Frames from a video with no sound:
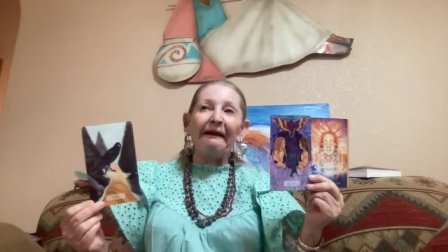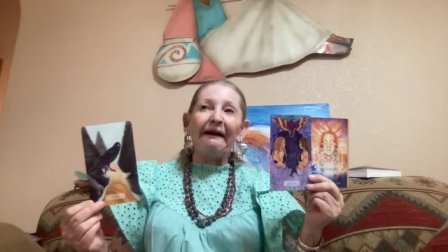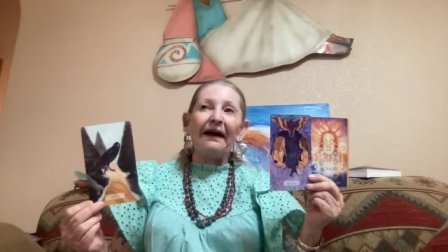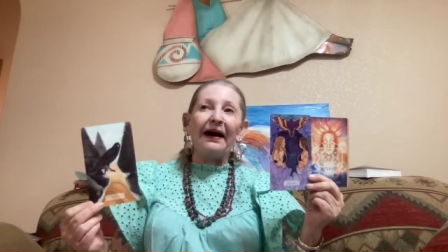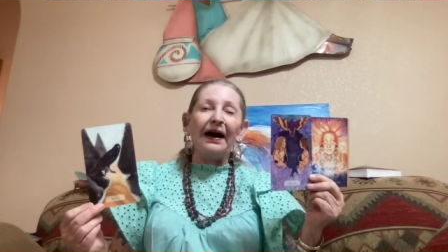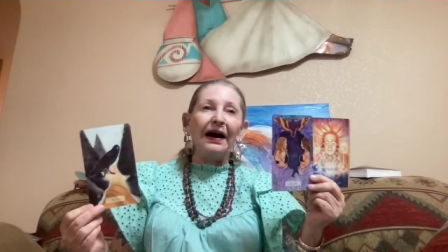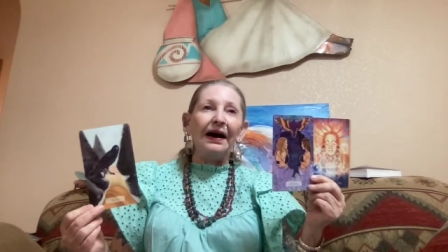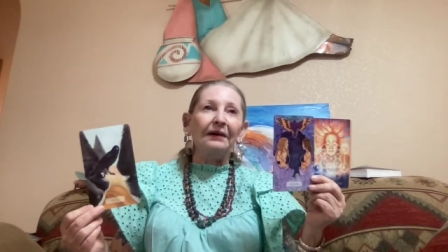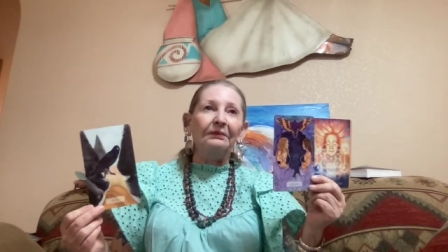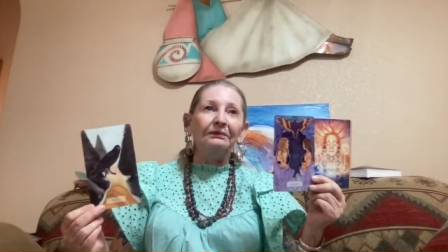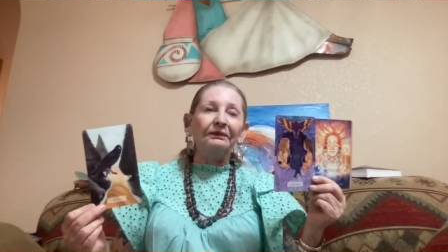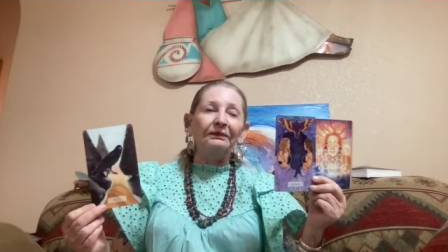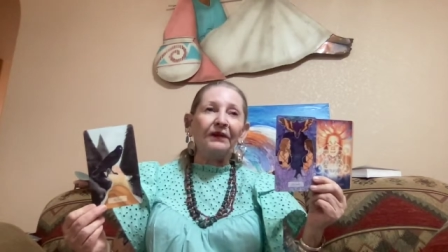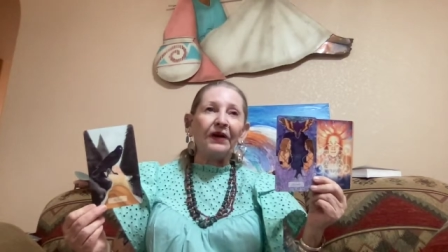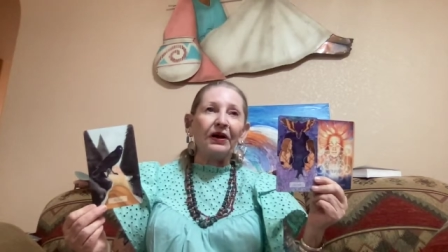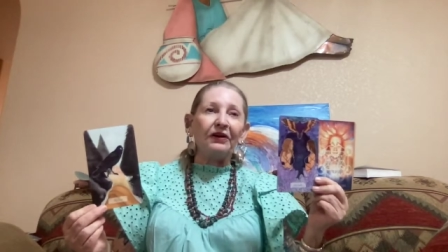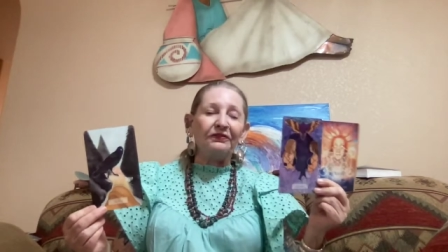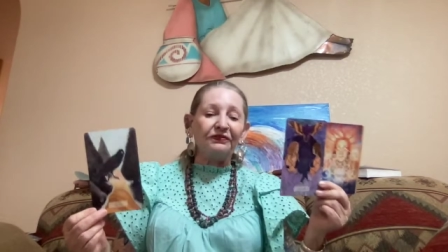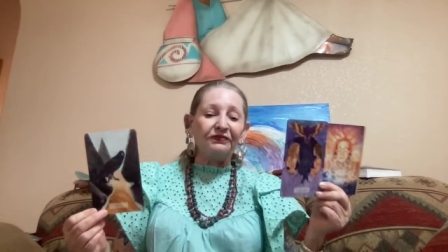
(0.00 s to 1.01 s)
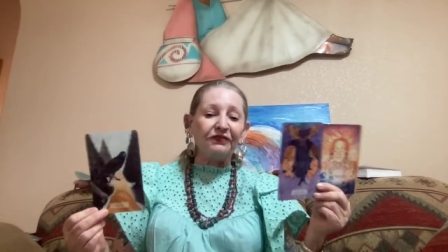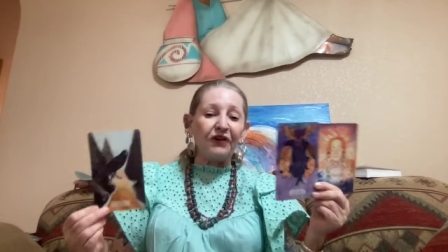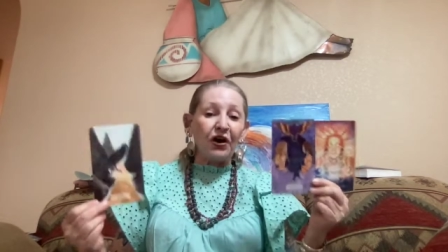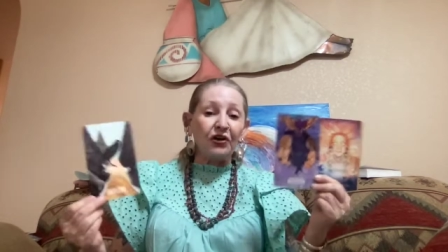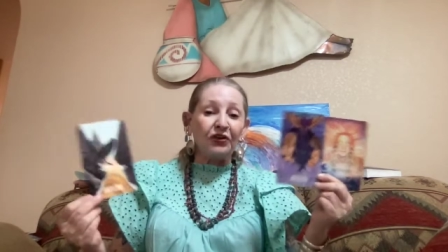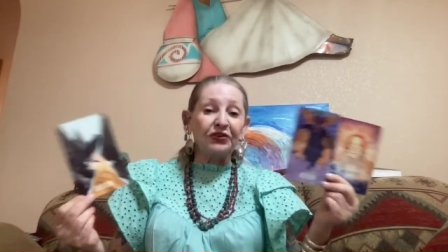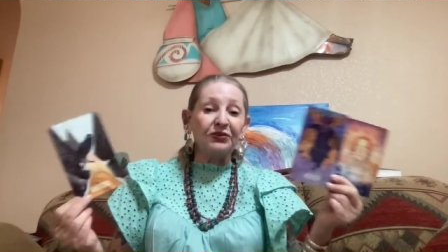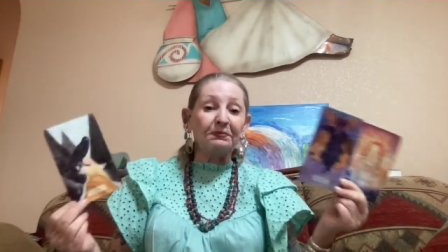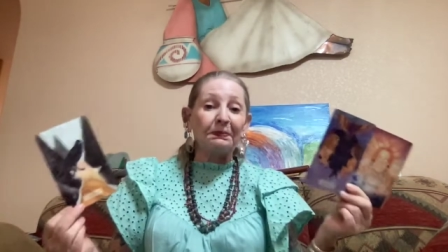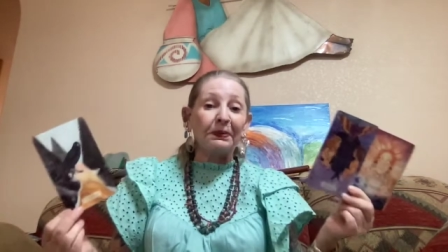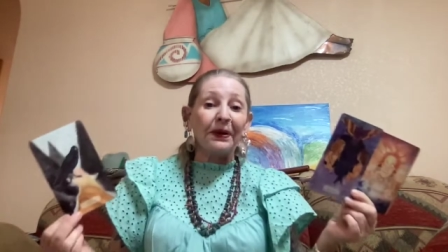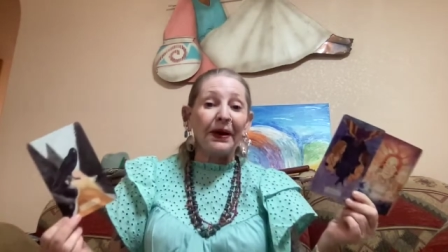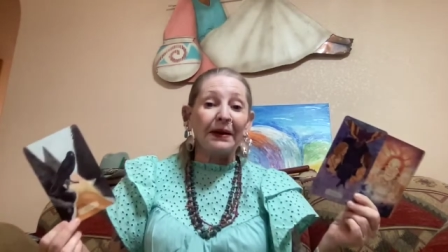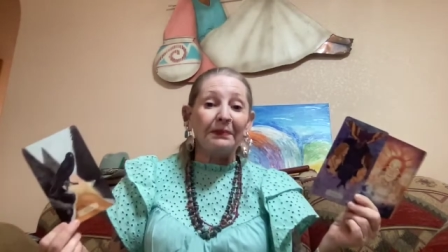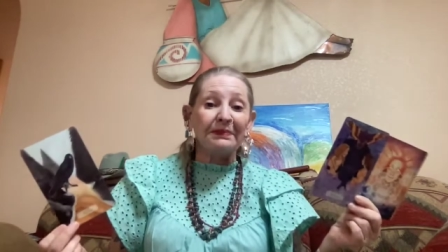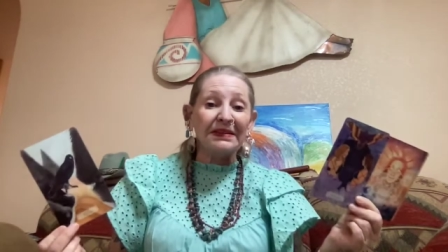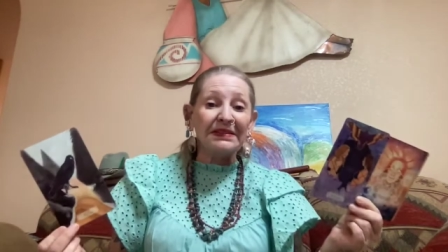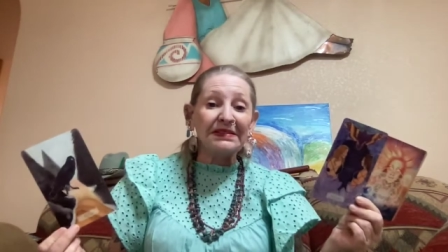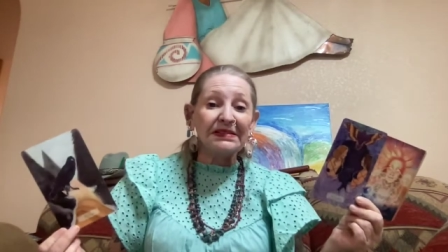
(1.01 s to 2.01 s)
of false
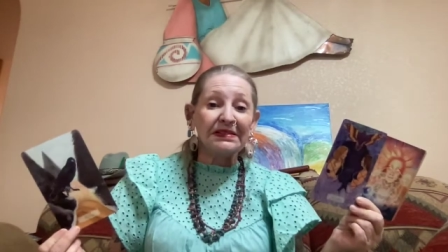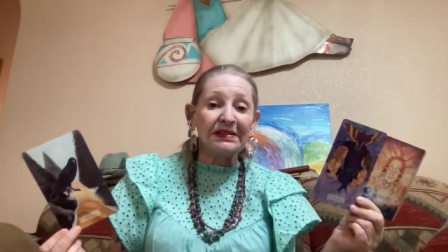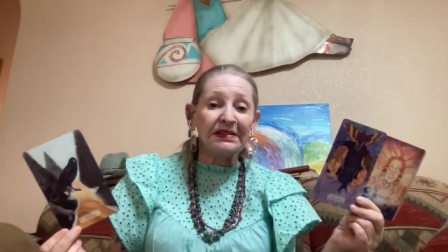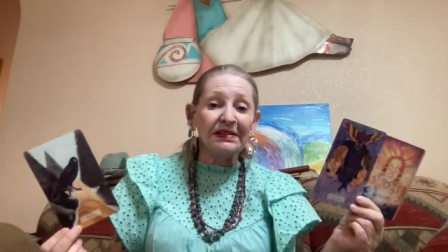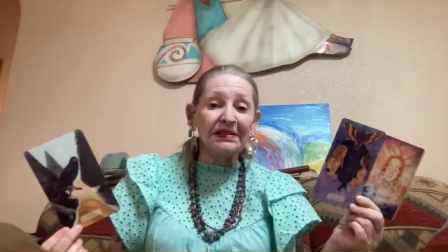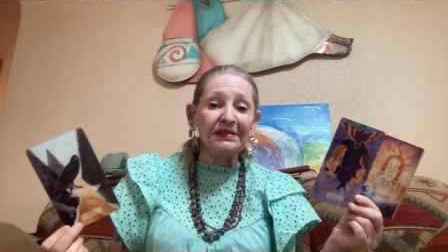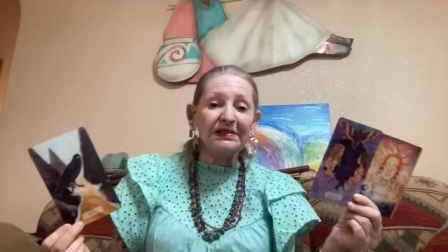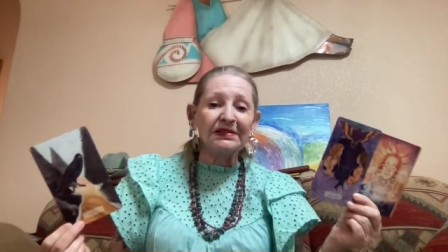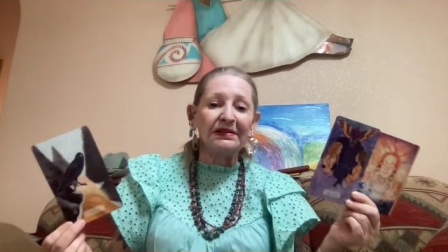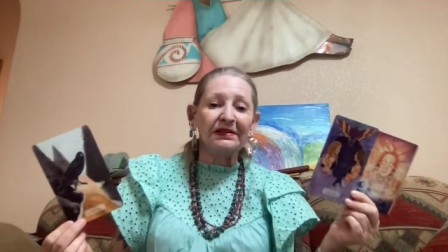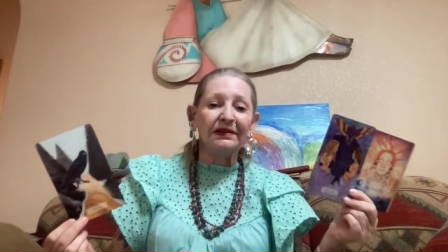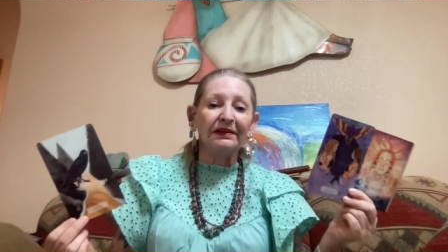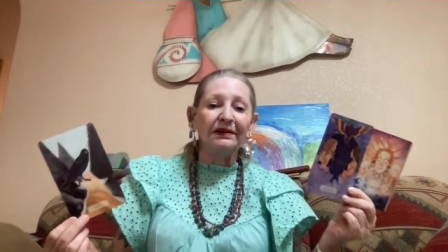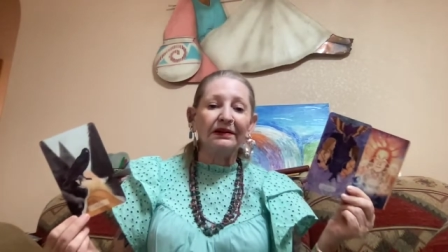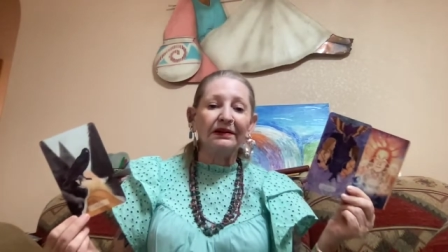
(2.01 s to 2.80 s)
premises,